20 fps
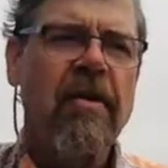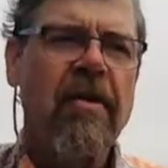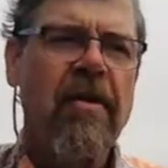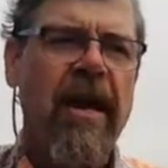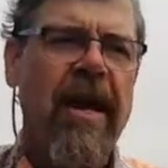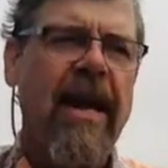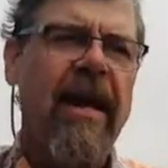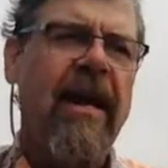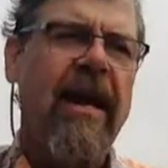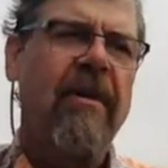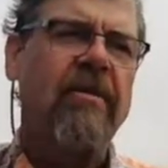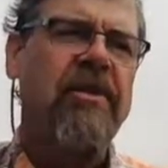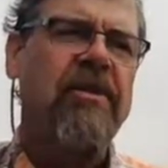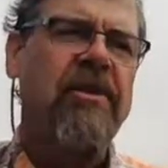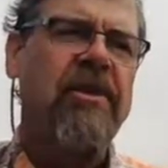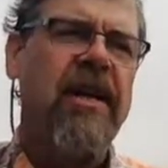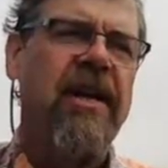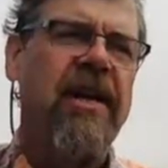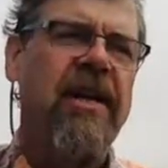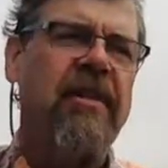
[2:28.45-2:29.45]
I would
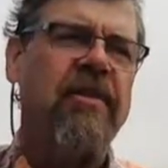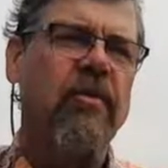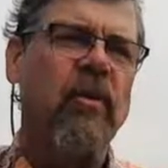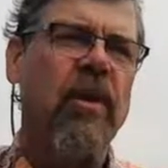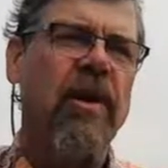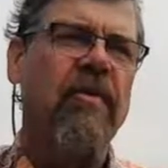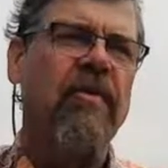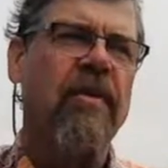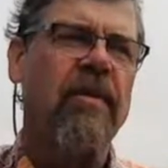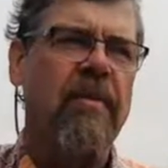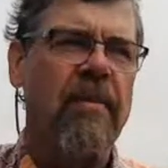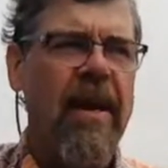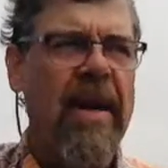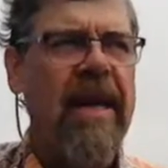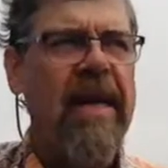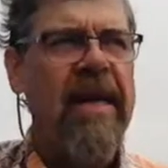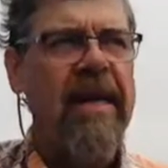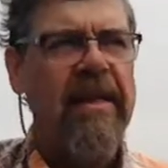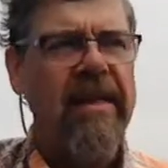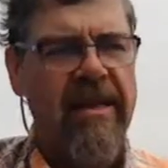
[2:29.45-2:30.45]
say is one of the
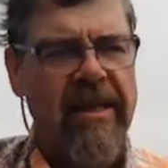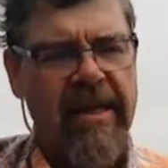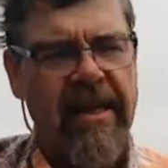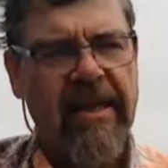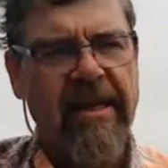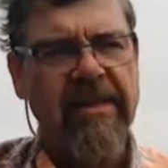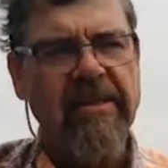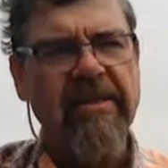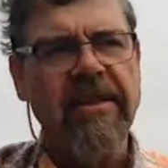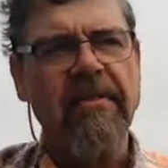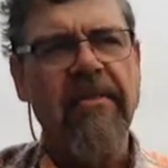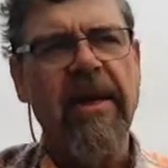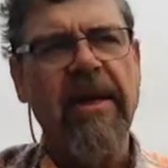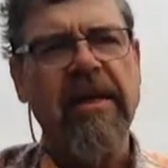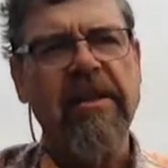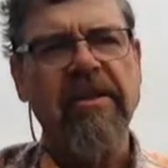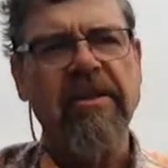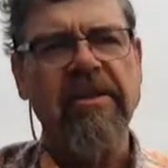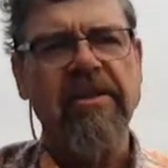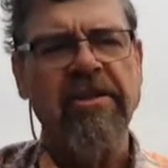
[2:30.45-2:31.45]
main things that
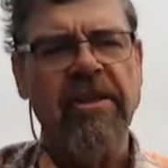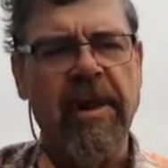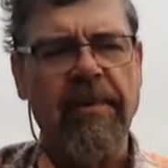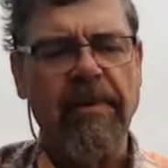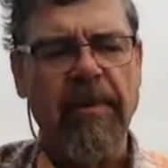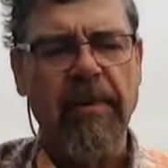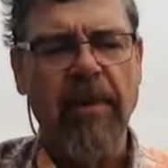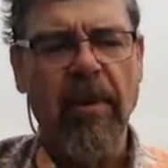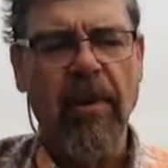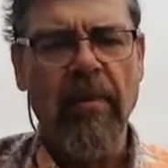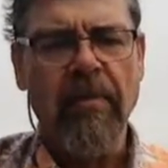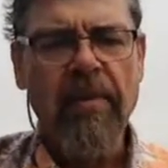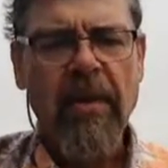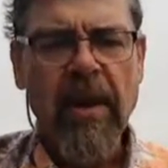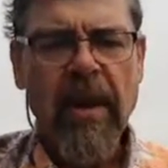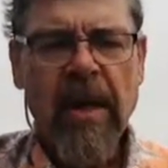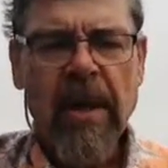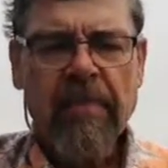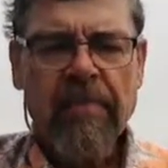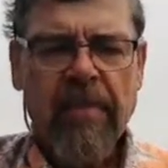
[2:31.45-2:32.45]
make it susceptible.
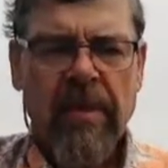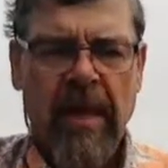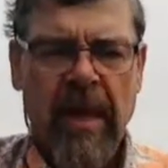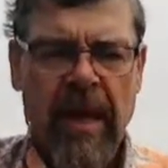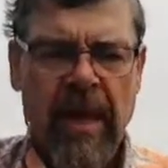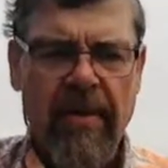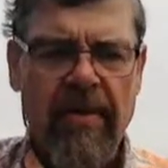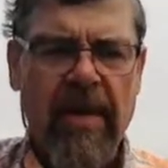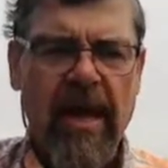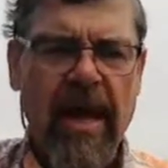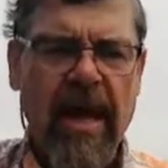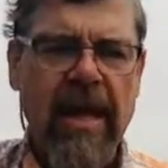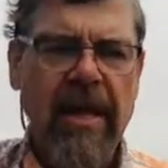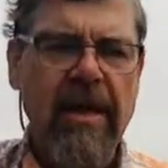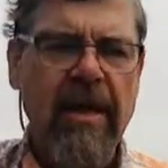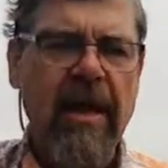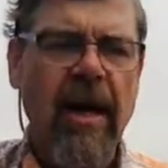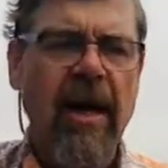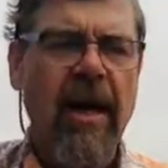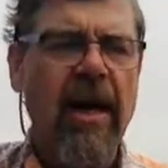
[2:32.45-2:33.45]
And
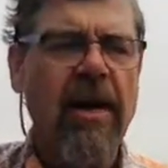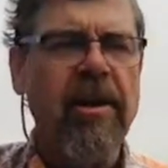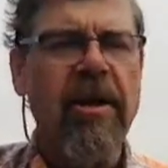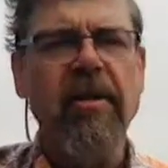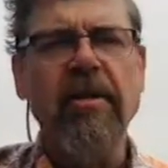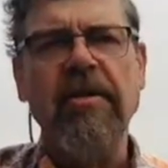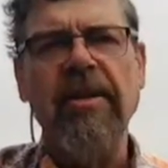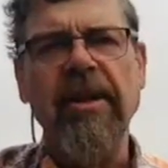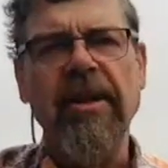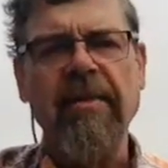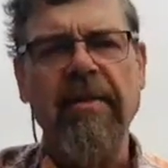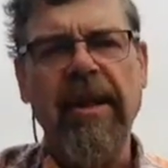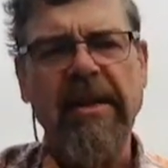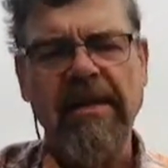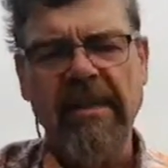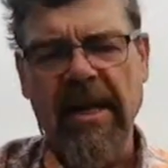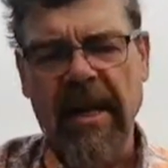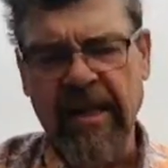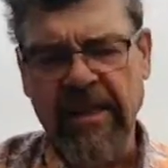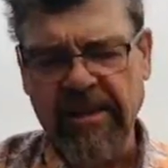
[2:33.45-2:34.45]
then another thing that makes
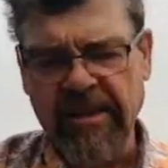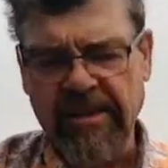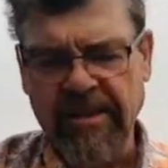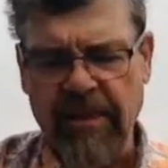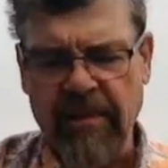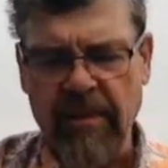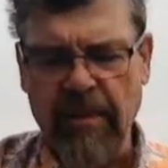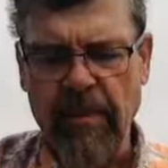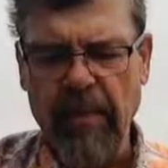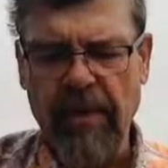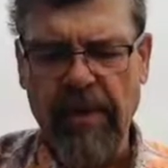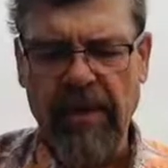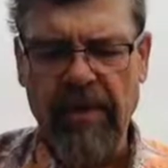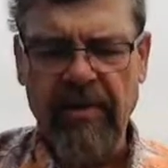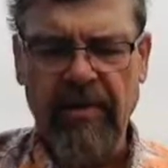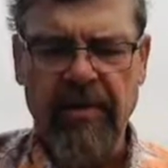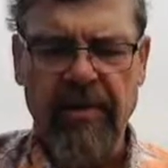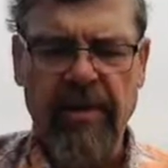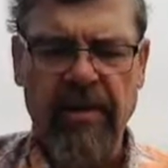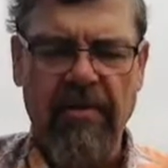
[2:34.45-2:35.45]
it highly susceptible
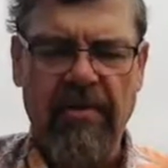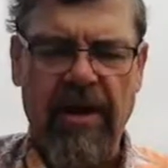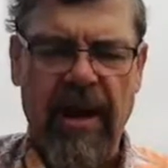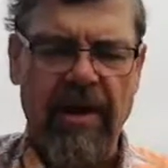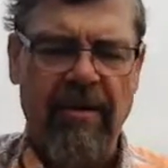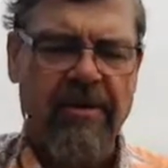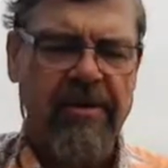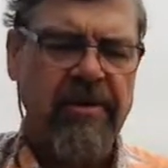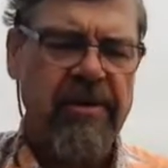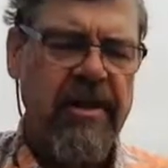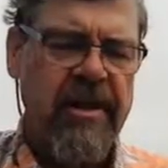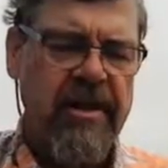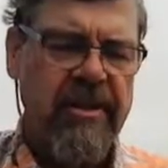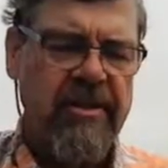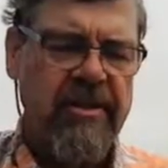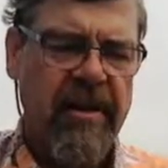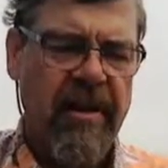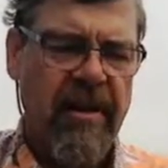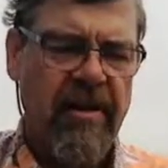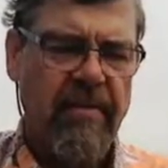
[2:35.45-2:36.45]
is the virus
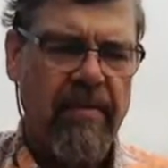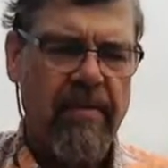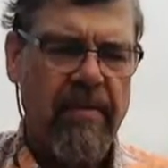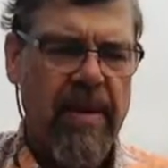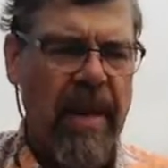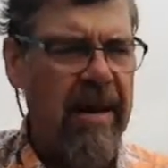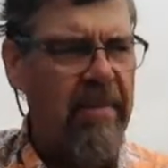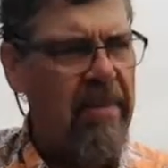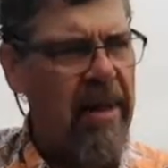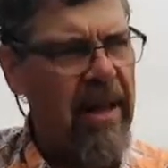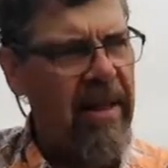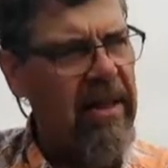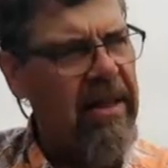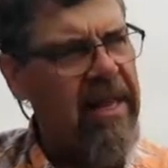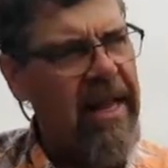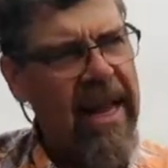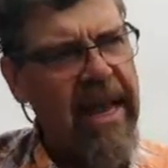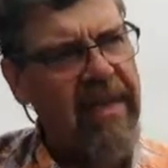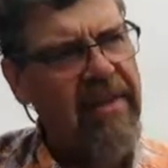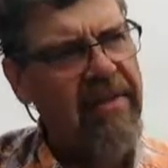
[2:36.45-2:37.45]
needs
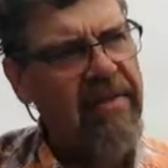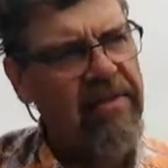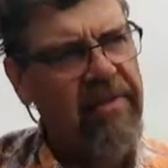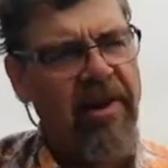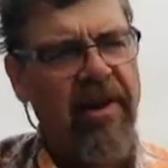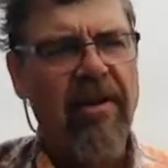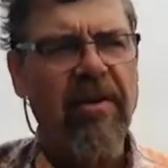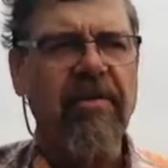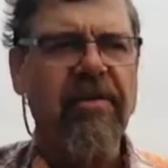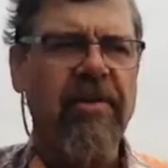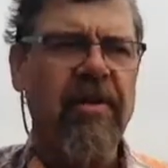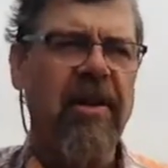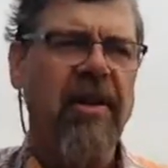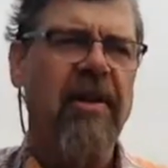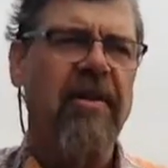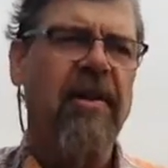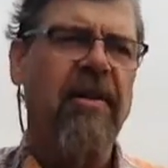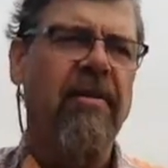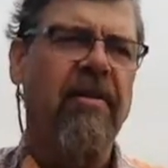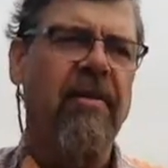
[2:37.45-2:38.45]
metabolically active cells.
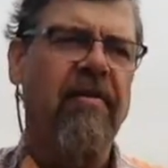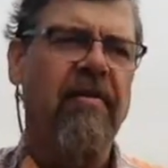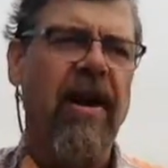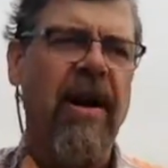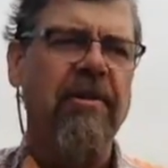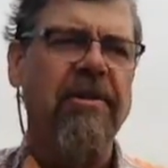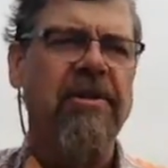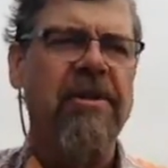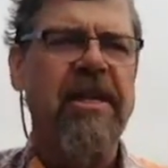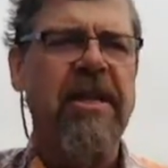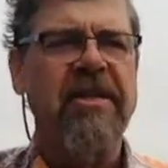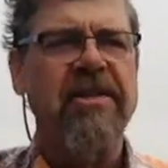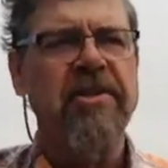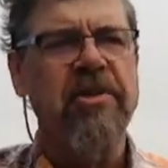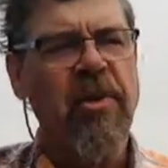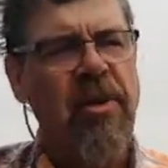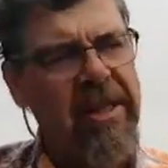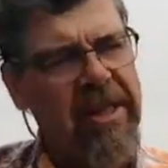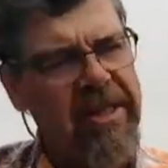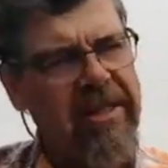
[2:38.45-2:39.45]
The virus needs
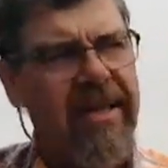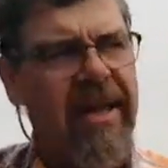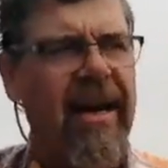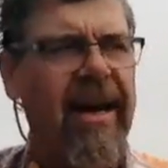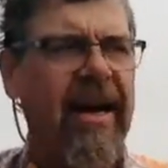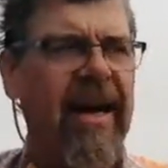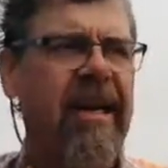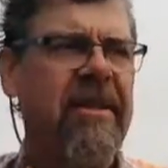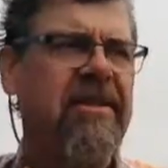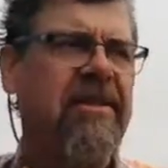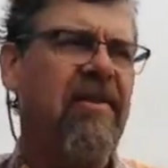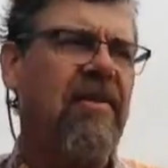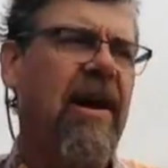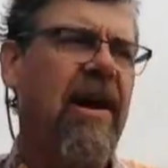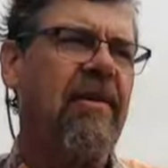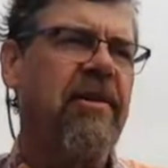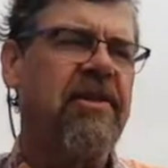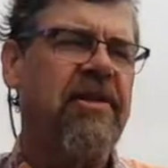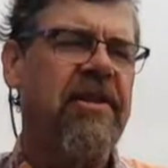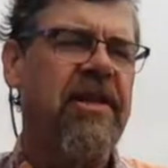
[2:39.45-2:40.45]
nucleotides. The
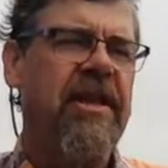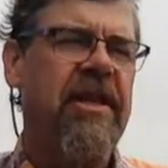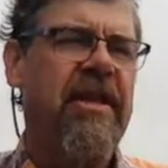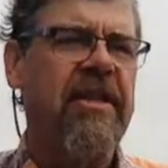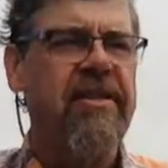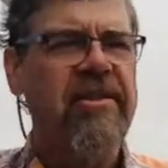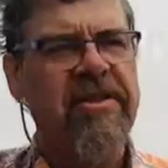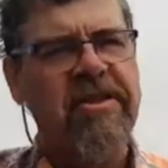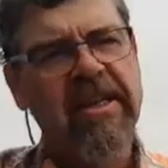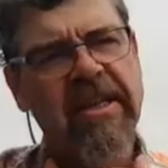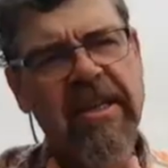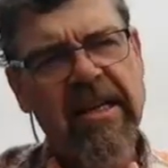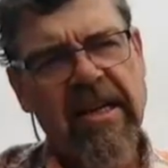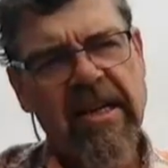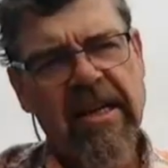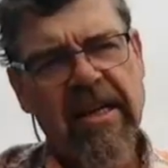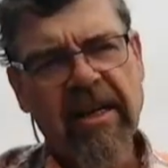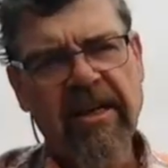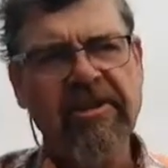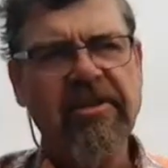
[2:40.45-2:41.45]
virus needs
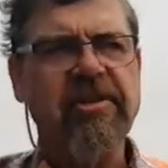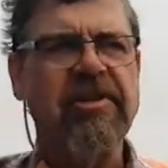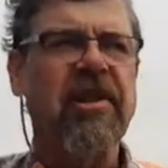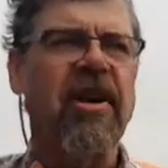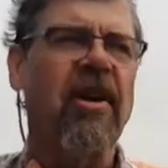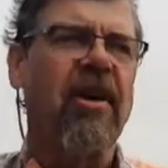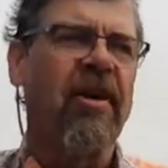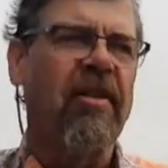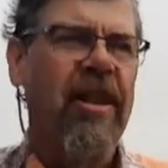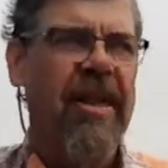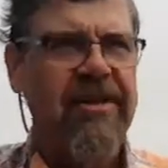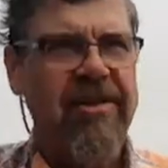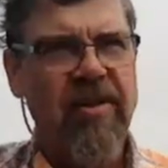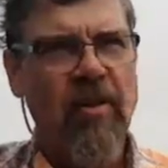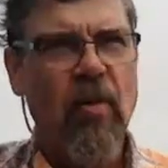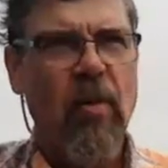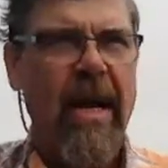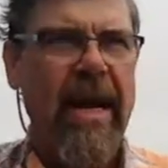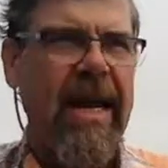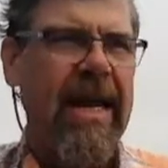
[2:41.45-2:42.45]
a cell that's
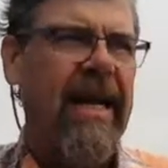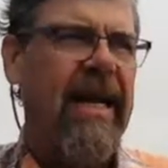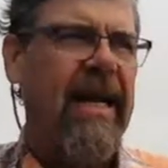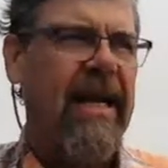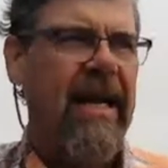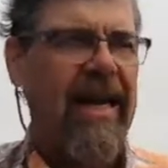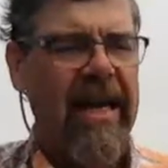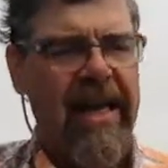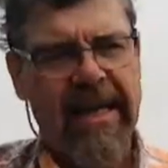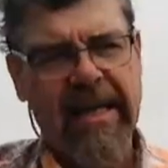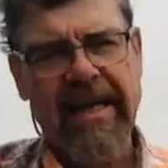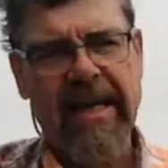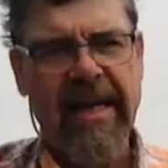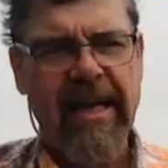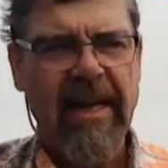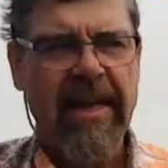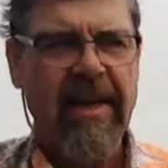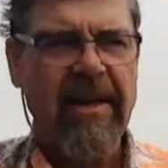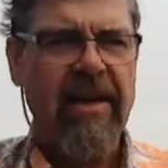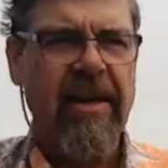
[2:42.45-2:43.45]
awake
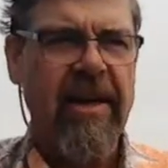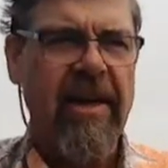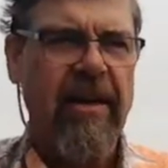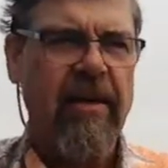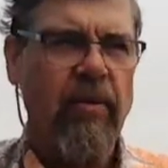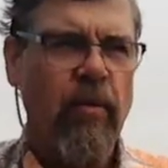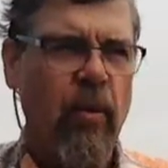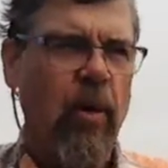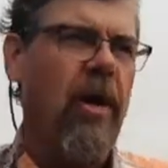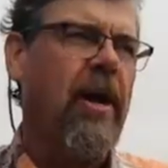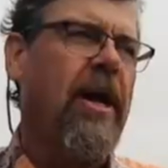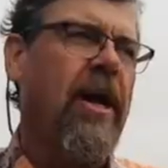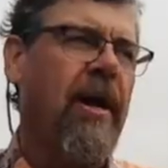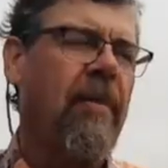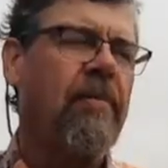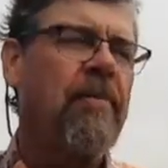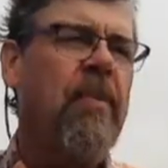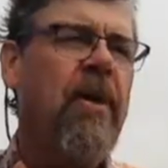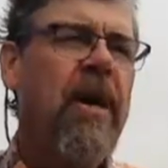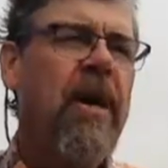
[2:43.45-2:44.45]
and working.